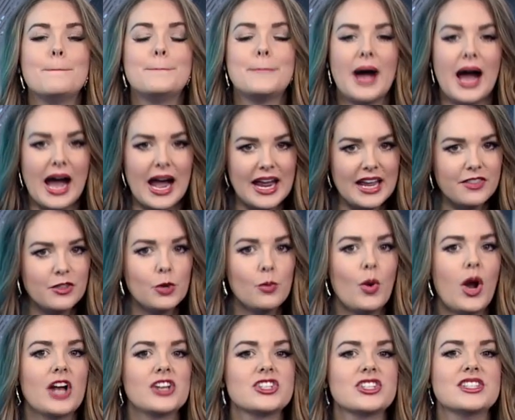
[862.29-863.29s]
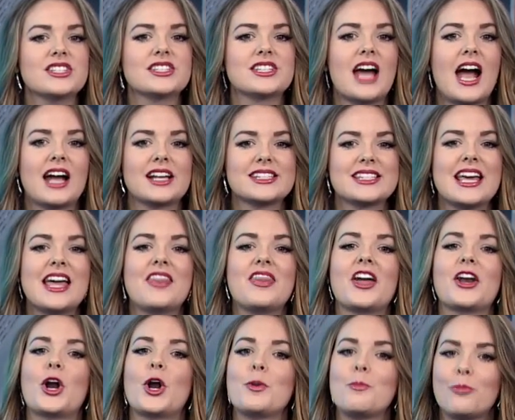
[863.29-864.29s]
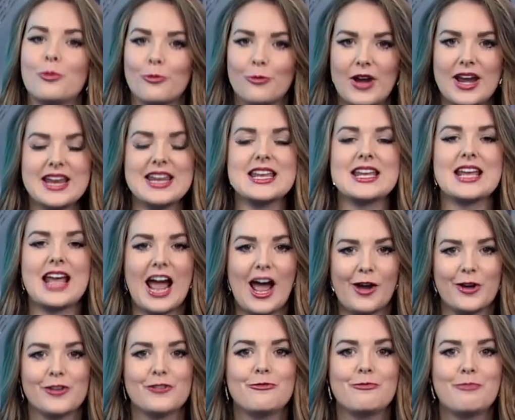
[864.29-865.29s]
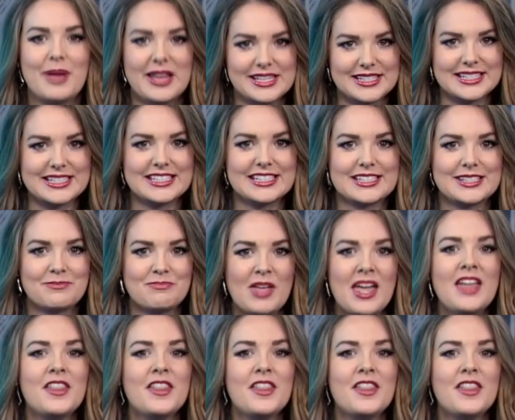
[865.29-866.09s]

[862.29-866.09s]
buying their watch list stocks that are breaking out of bases.